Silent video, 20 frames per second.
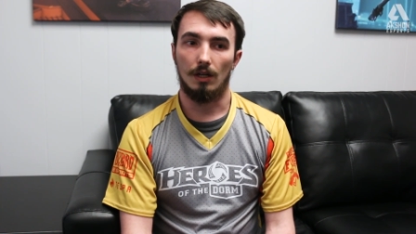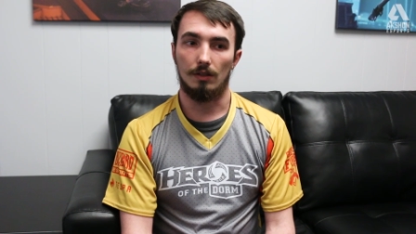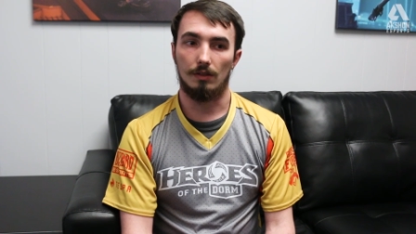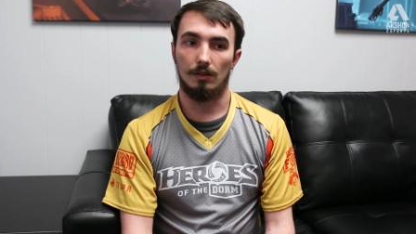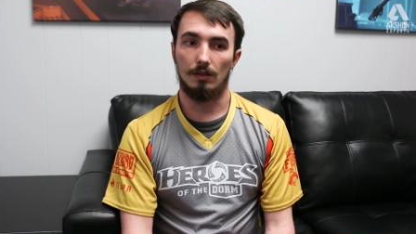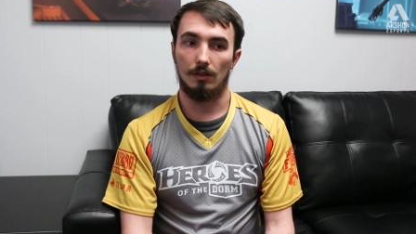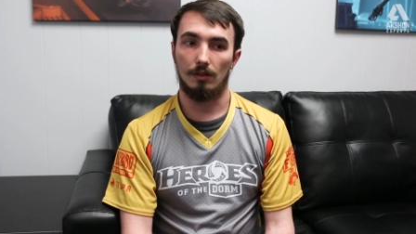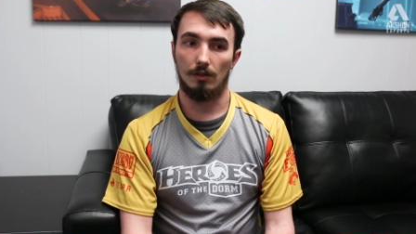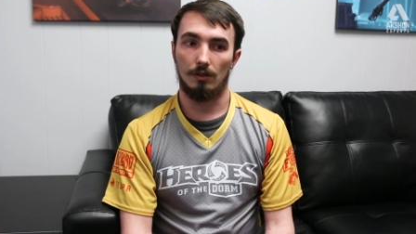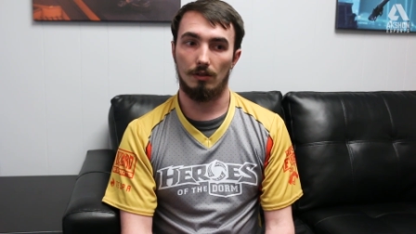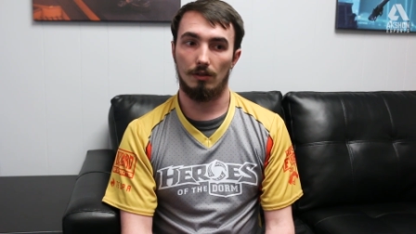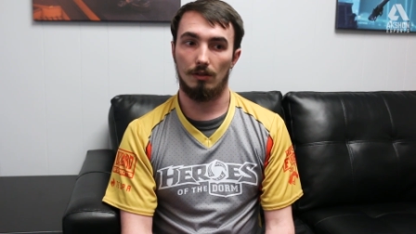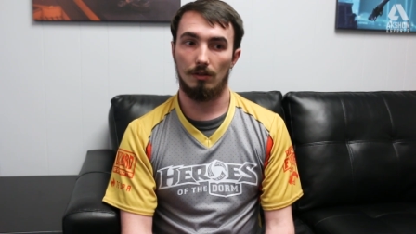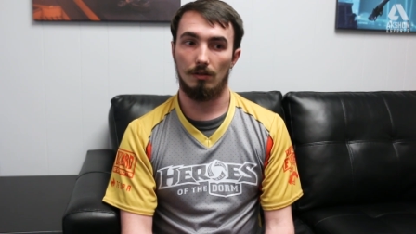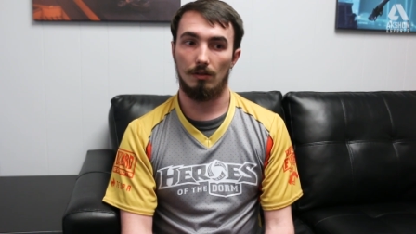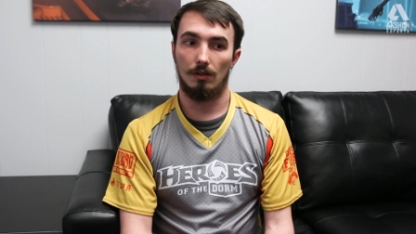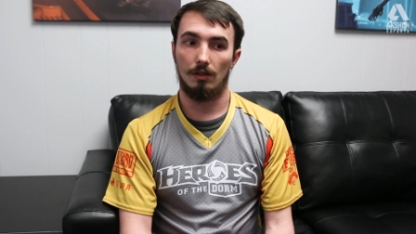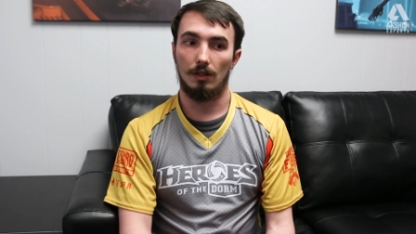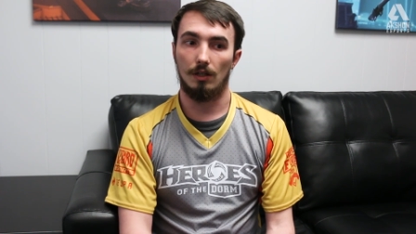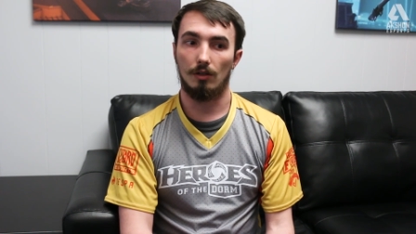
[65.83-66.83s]
I think
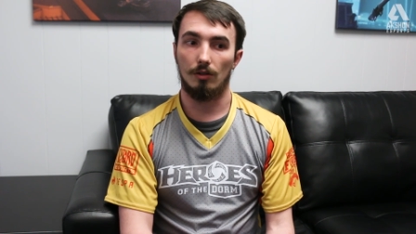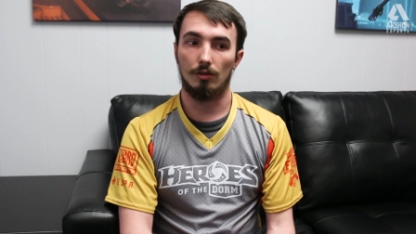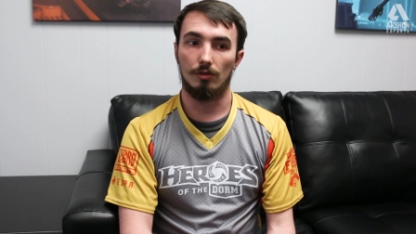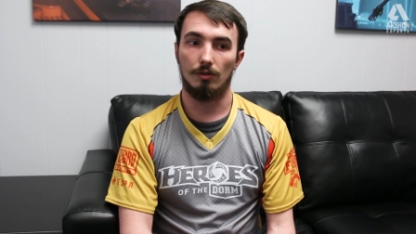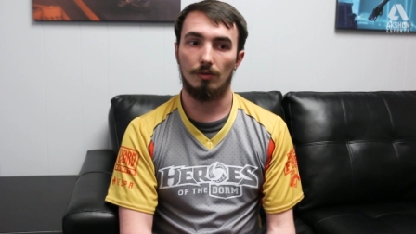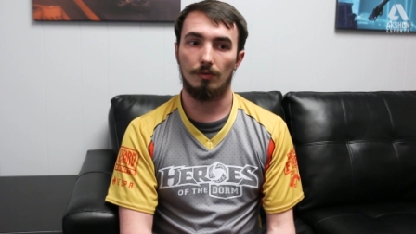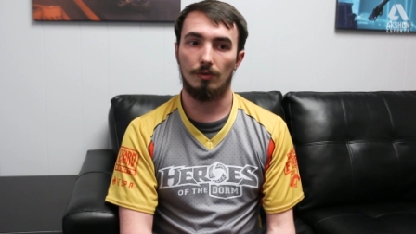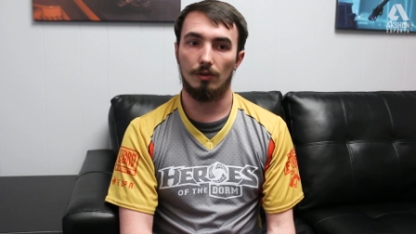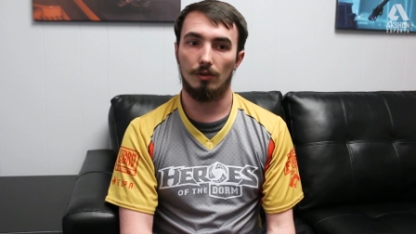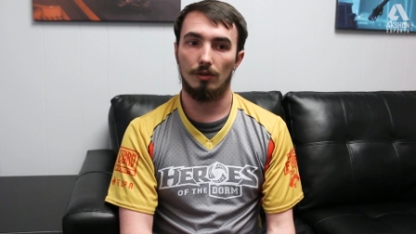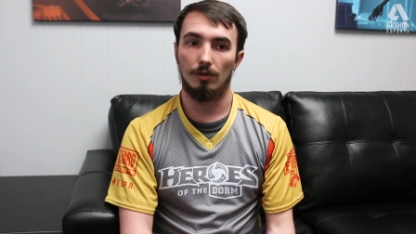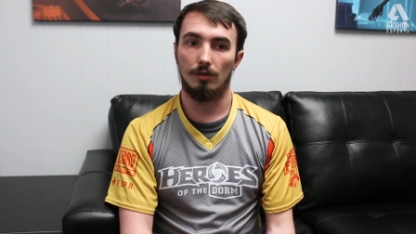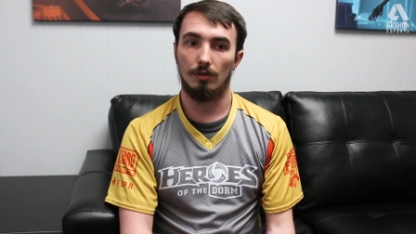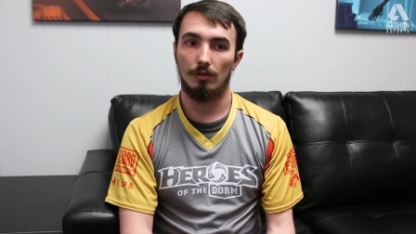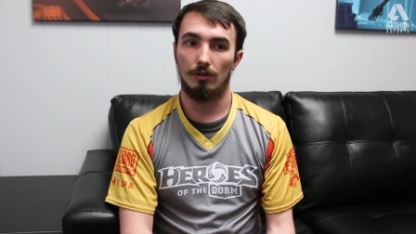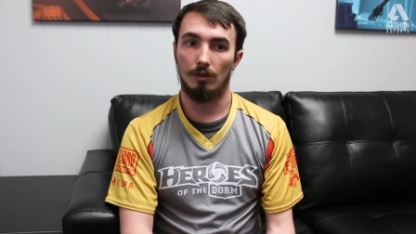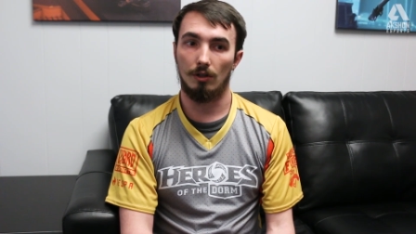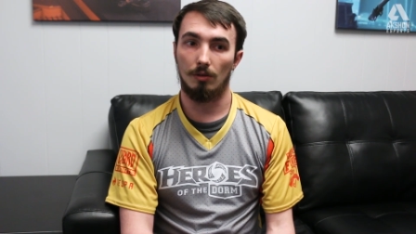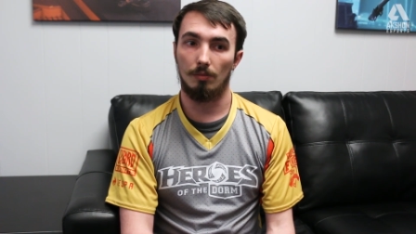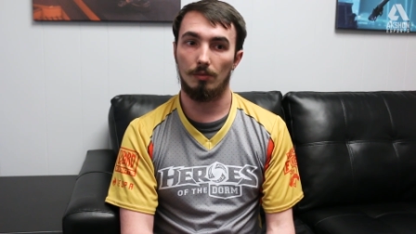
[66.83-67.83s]
Heroes of
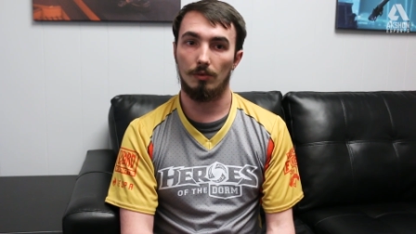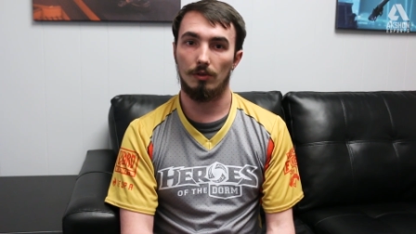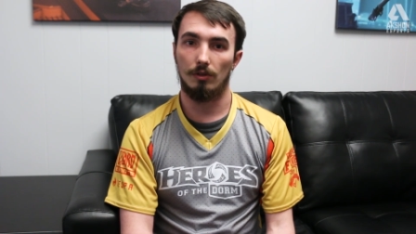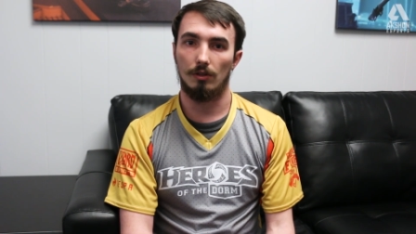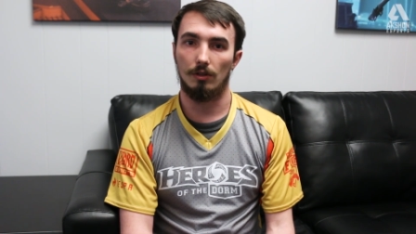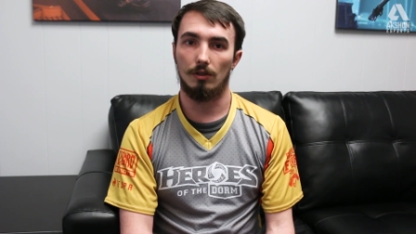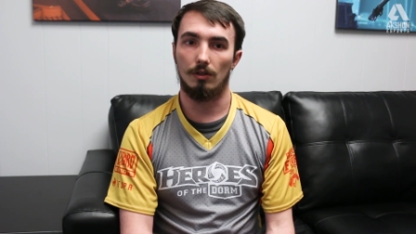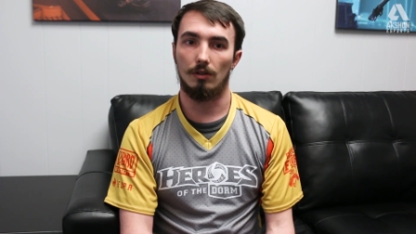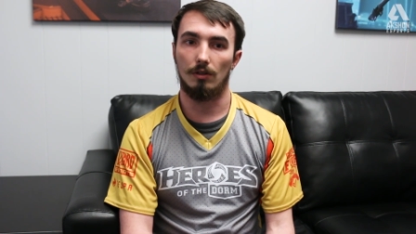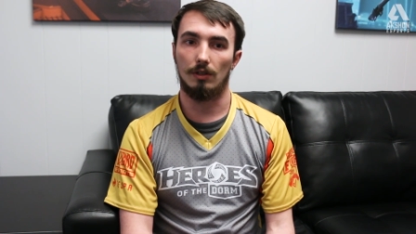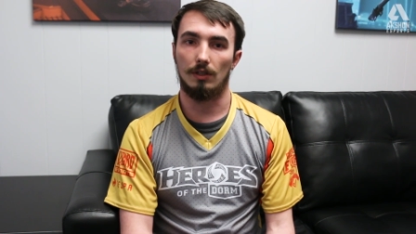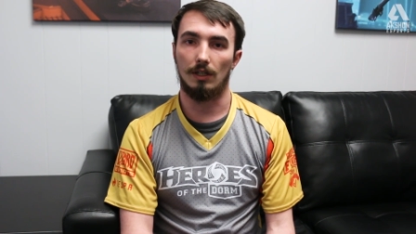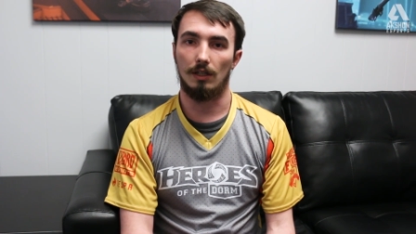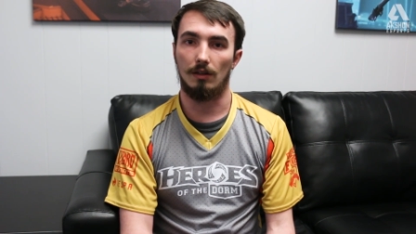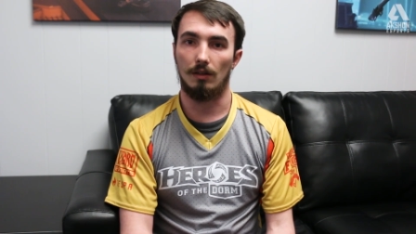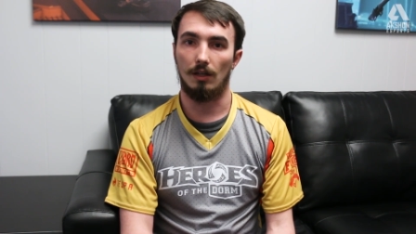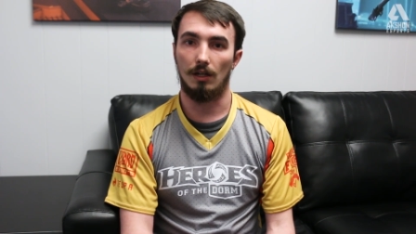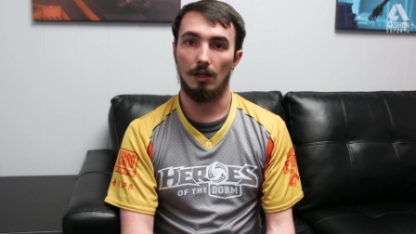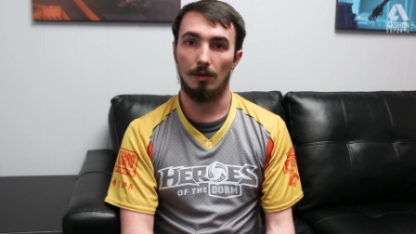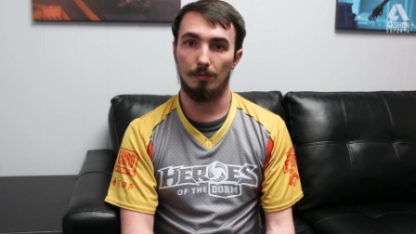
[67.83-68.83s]
the Dorm
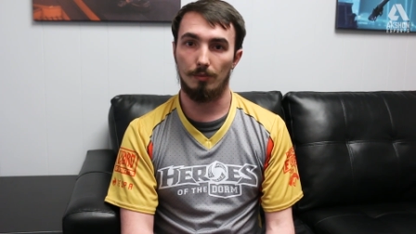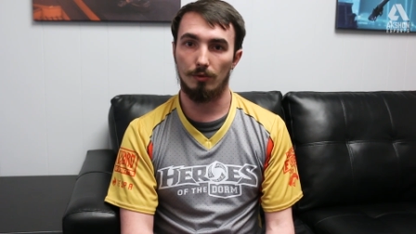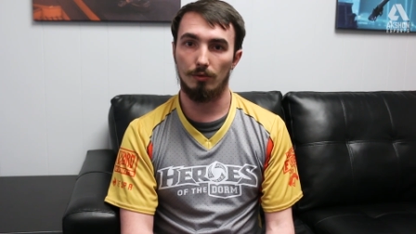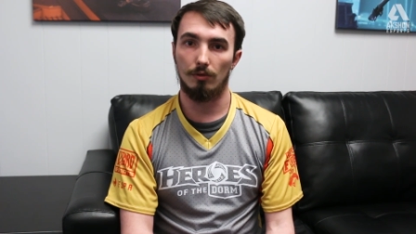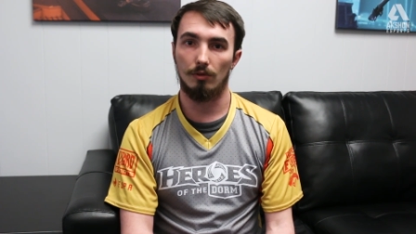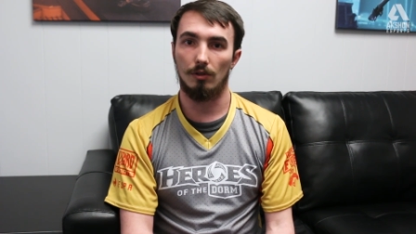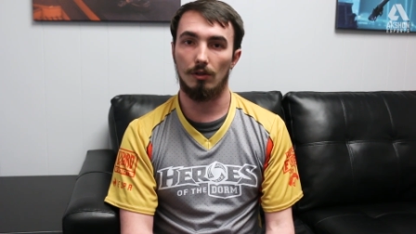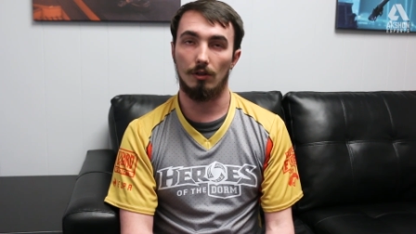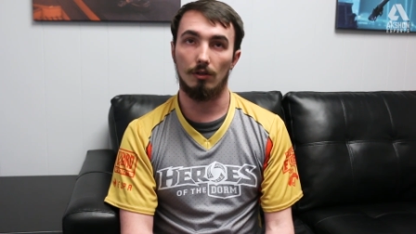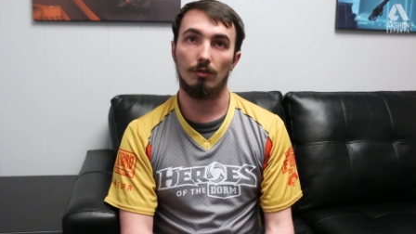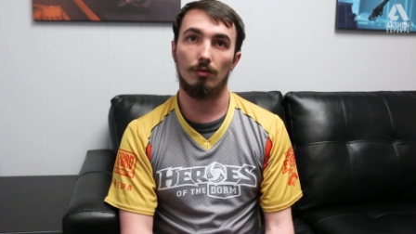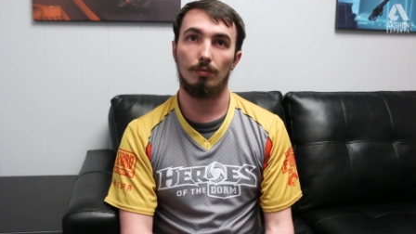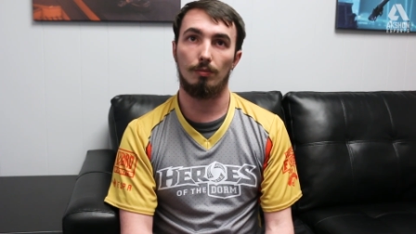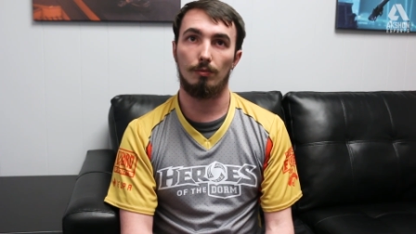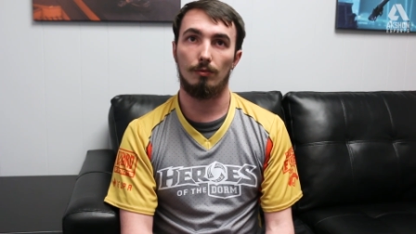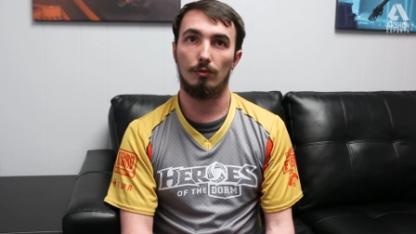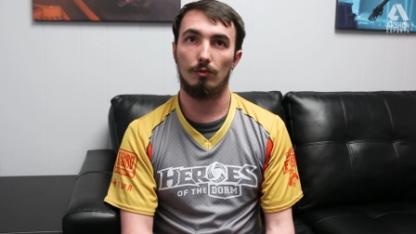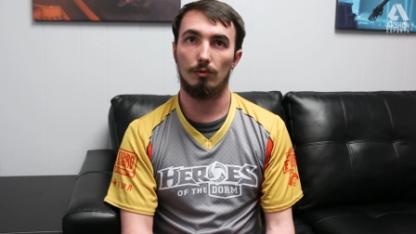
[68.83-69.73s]
can help you a lot